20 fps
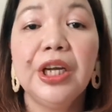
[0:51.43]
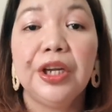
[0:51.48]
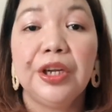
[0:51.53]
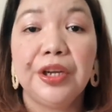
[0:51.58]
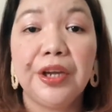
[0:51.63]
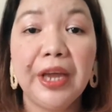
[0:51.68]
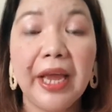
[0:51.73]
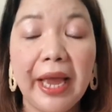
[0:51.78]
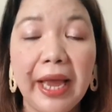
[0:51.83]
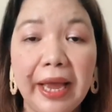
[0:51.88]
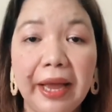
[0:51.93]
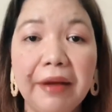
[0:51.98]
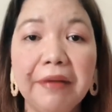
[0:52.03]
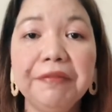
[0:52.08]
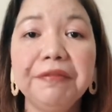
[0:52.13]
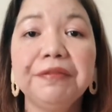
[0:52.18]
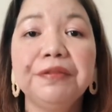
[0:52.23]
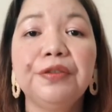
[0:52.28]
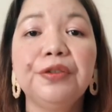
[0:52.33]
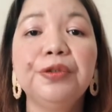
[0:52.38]
you have
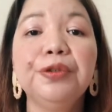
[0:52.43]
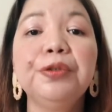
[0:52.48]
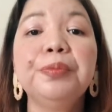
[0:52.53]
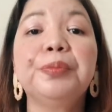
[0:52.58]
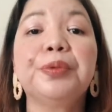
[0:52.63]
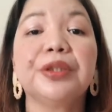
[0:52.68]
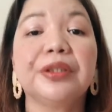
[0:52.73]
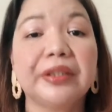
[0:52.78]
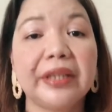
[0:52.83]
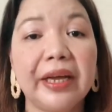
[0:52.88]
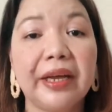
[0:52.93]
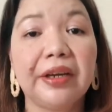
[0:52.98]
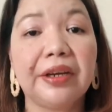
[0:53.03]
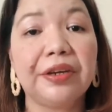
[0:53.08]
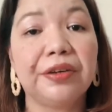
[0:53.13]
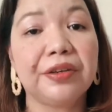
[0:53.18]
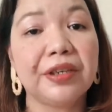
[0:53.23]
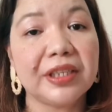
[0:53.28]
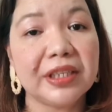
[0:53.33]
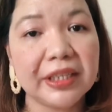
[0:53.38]
to protect
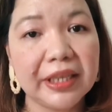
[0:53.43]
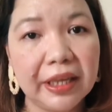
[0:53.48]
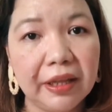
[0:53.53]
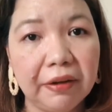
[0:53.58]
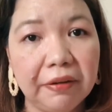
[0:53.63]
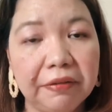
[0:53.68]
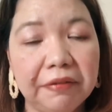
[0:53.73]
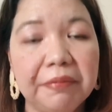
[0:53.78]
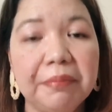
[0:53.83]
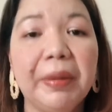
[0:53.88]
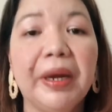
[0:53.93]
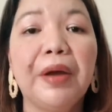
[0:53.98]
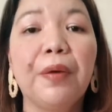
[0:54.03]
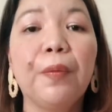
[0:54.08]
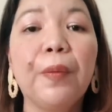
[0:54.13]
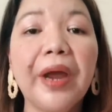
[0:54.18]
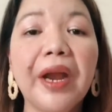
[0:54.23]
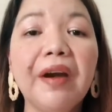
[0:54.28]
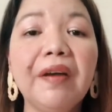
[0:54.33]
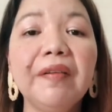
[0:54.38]
yourself by
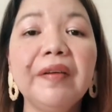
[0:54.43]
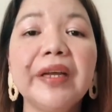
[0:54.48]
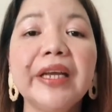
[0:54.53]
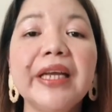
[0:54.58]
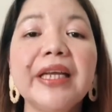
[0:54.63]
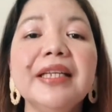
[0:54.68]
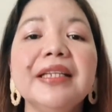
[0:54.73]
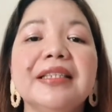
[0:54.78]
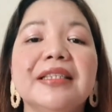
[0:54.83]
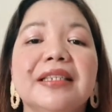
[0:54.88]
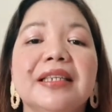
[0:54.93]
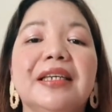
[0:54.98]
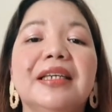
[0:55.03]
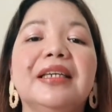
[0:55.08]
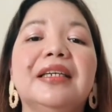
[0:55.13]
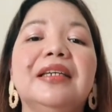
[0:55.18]
wearing the